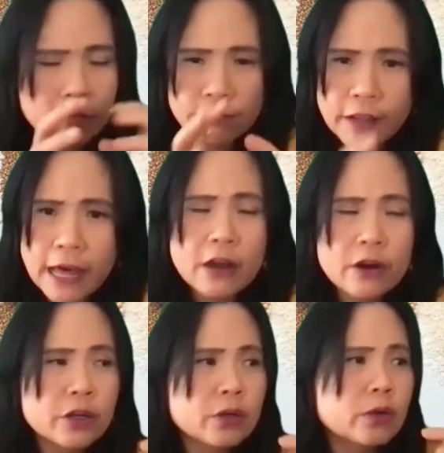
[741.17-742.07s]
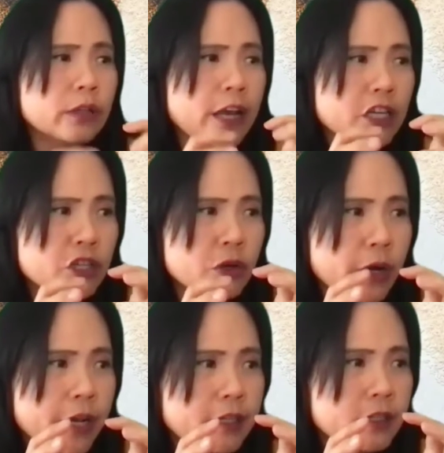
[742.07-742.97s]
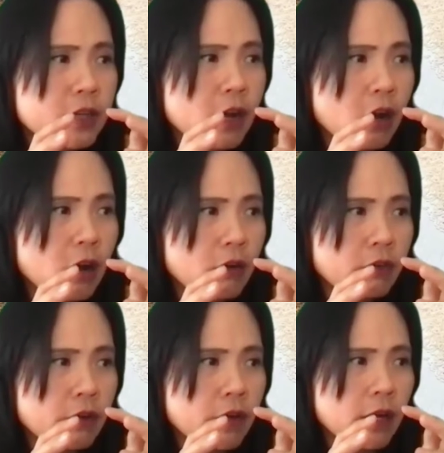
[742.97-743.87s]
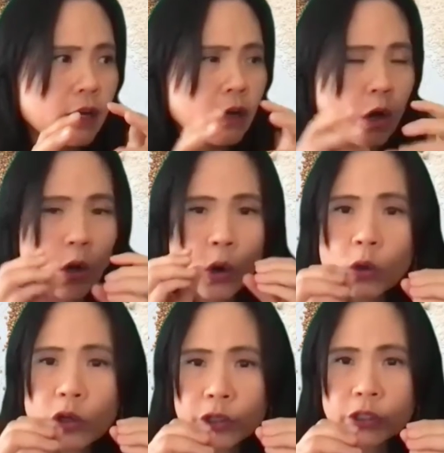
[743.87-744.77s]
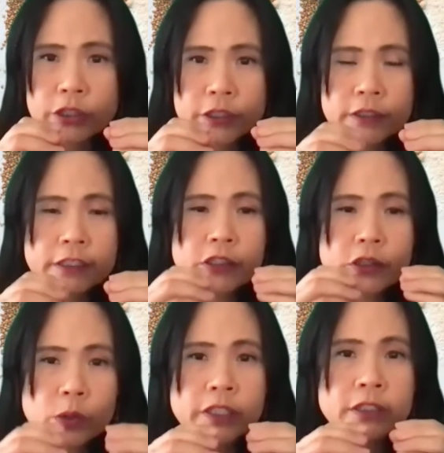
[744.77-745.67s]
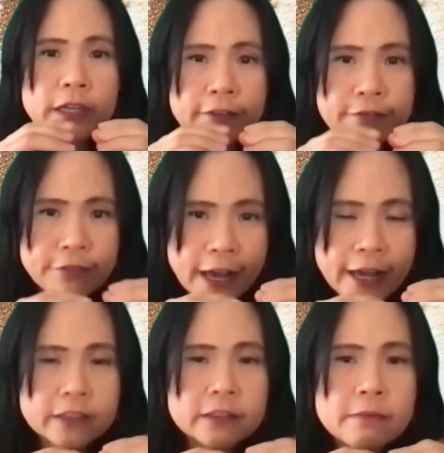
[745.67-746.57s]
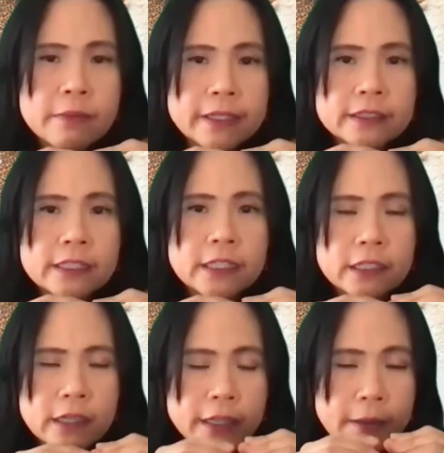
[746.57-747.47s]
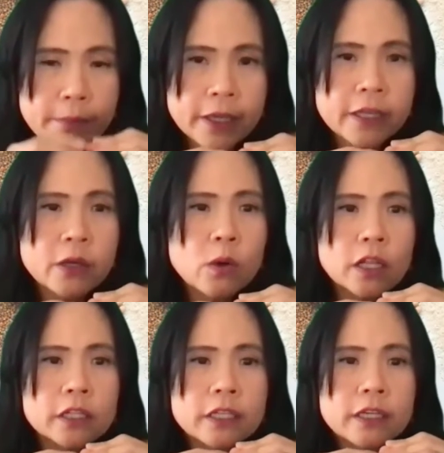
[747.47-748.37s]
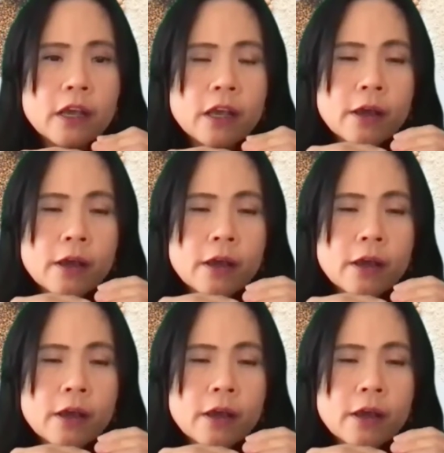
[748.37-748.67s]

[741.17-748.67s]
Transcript: flour or large grains of whole kernels is going to affect the mixing and the baking quality,